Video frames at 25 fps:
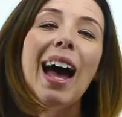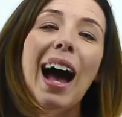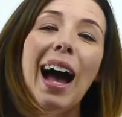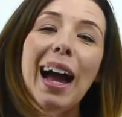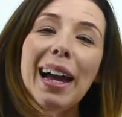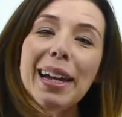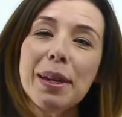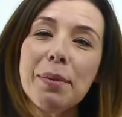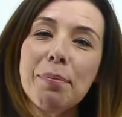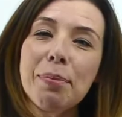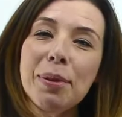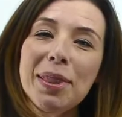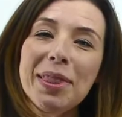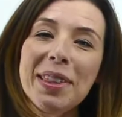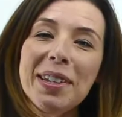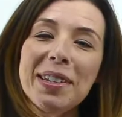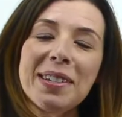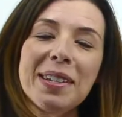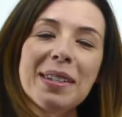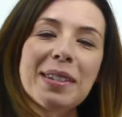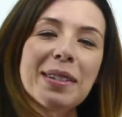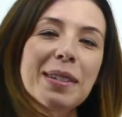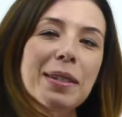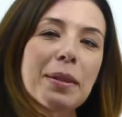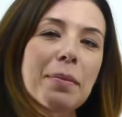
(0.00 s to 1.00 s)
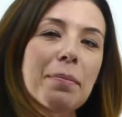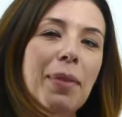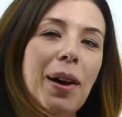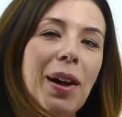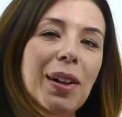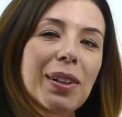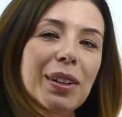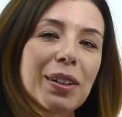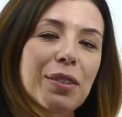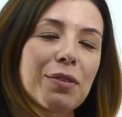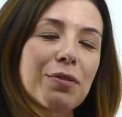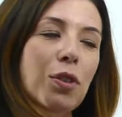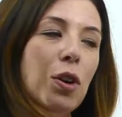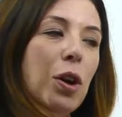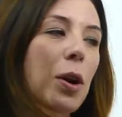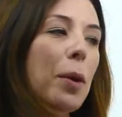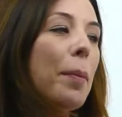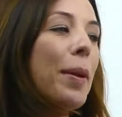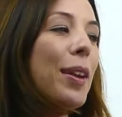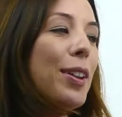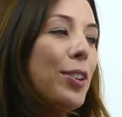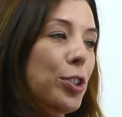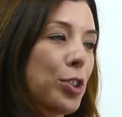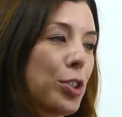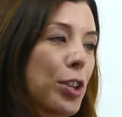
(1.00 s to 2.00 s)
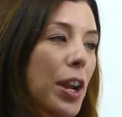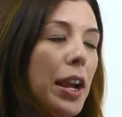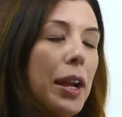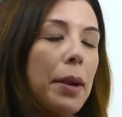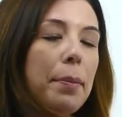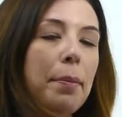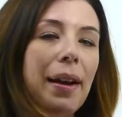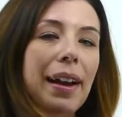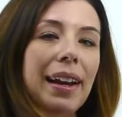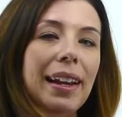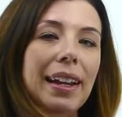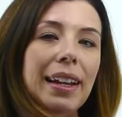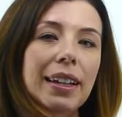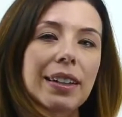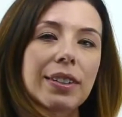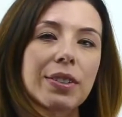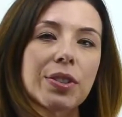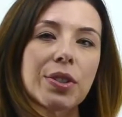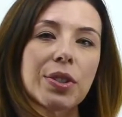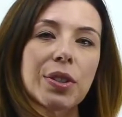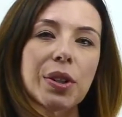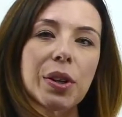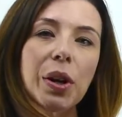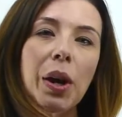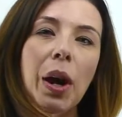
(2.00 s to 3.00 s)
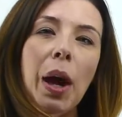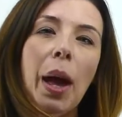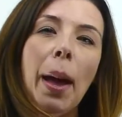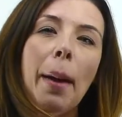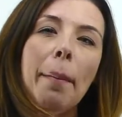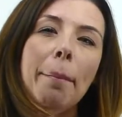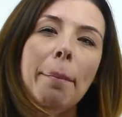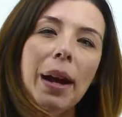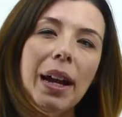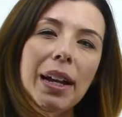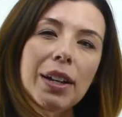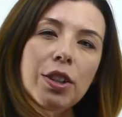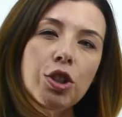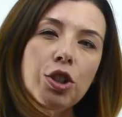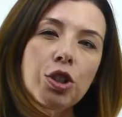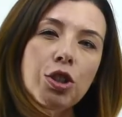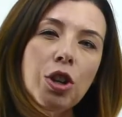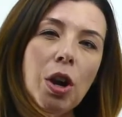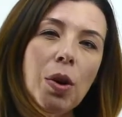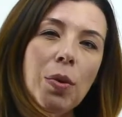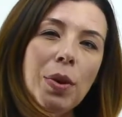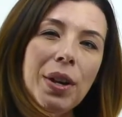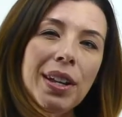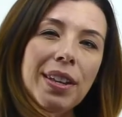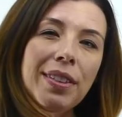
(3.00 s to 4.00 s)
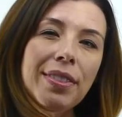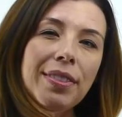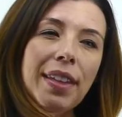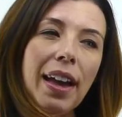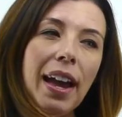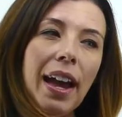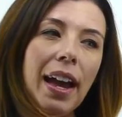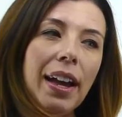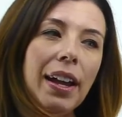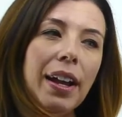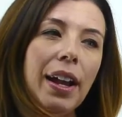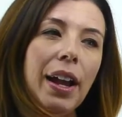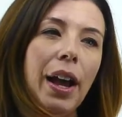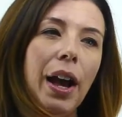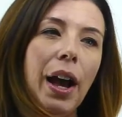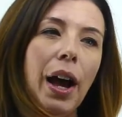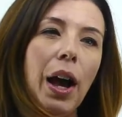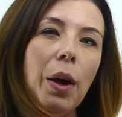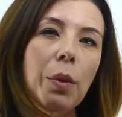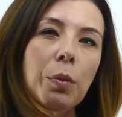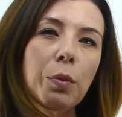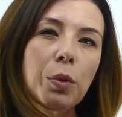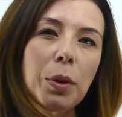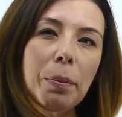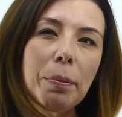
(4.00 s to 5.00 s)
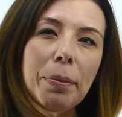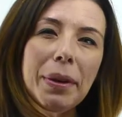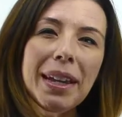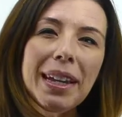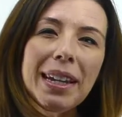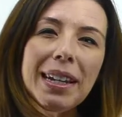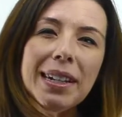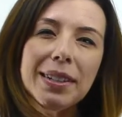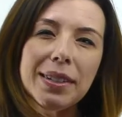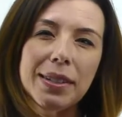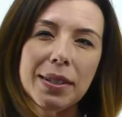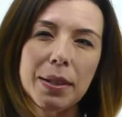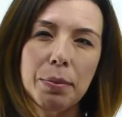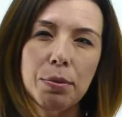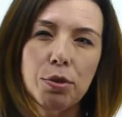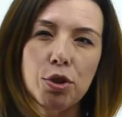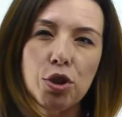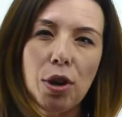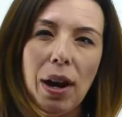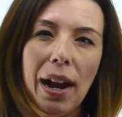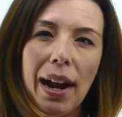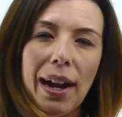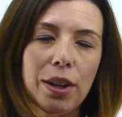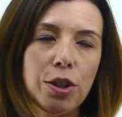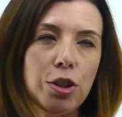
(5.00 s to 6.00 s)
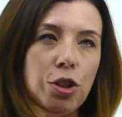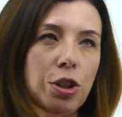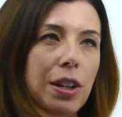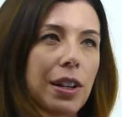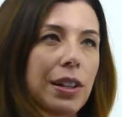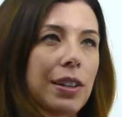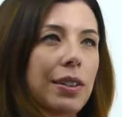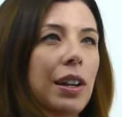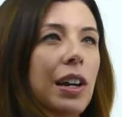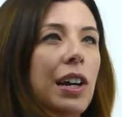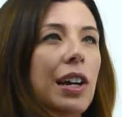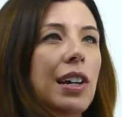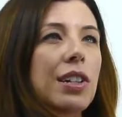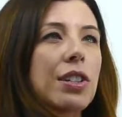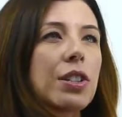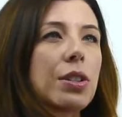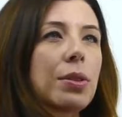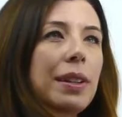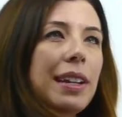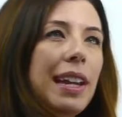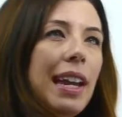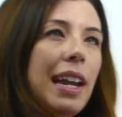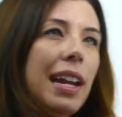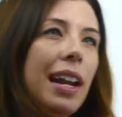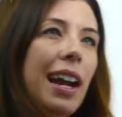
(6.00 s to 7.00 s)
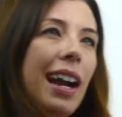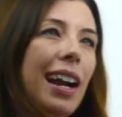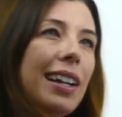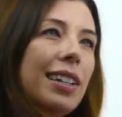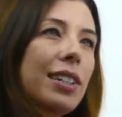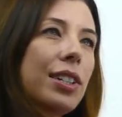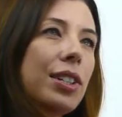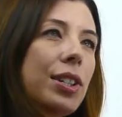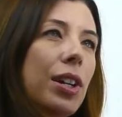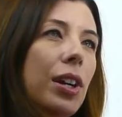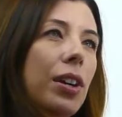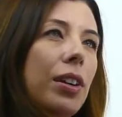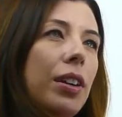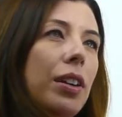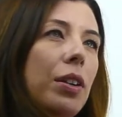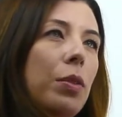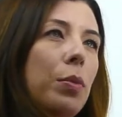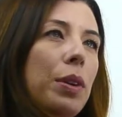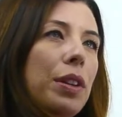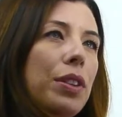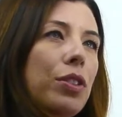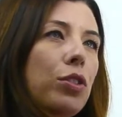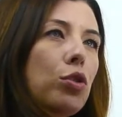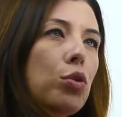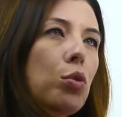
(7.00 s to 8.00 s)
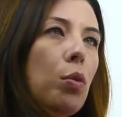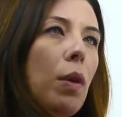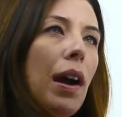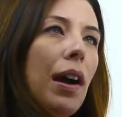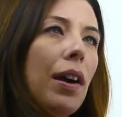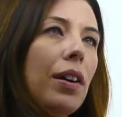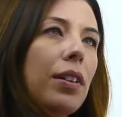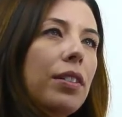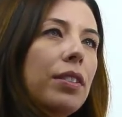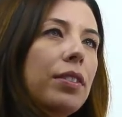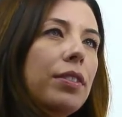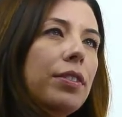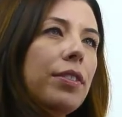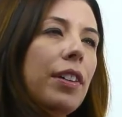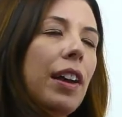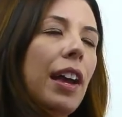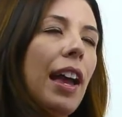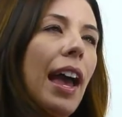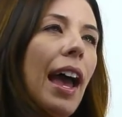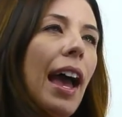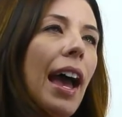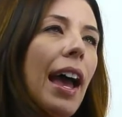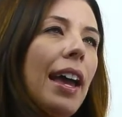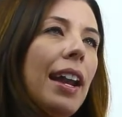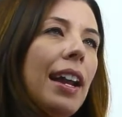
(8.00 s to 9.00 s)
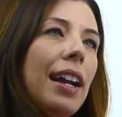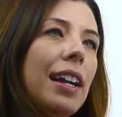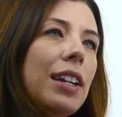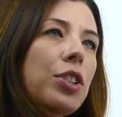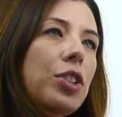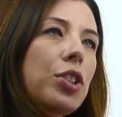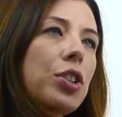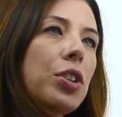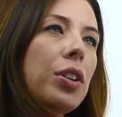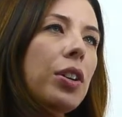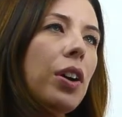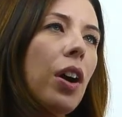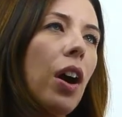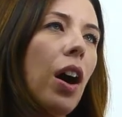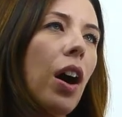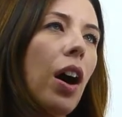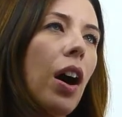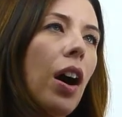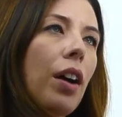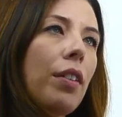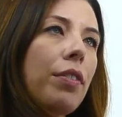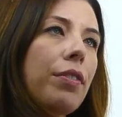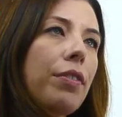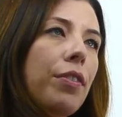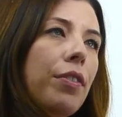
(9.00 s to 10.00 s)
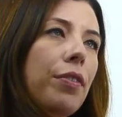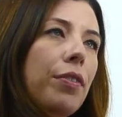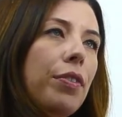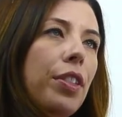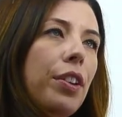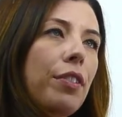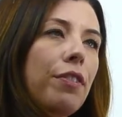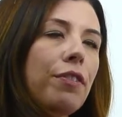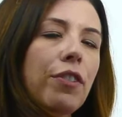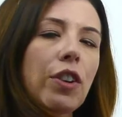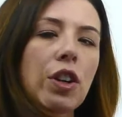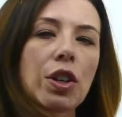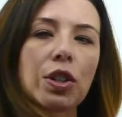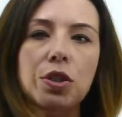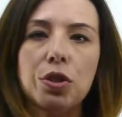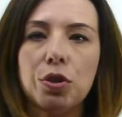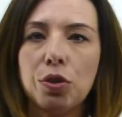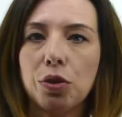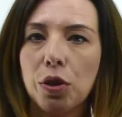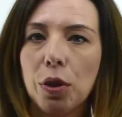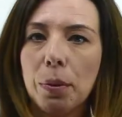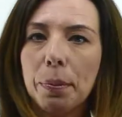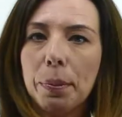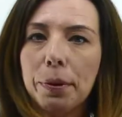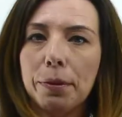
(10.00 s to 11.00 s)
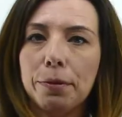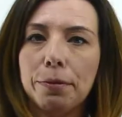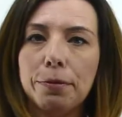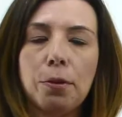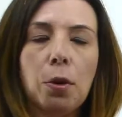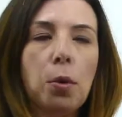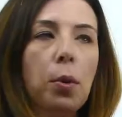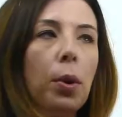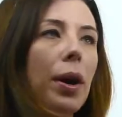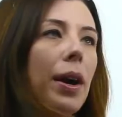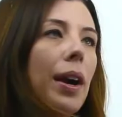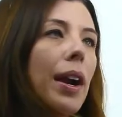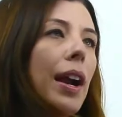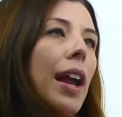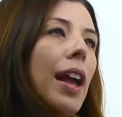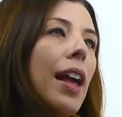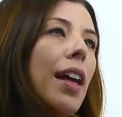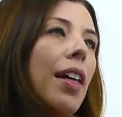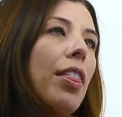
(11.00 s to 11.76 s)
I can put this in symbolic form and check my answer by showing that um, repeated subtraction. So again, I started with 12 and I took off the first group of four.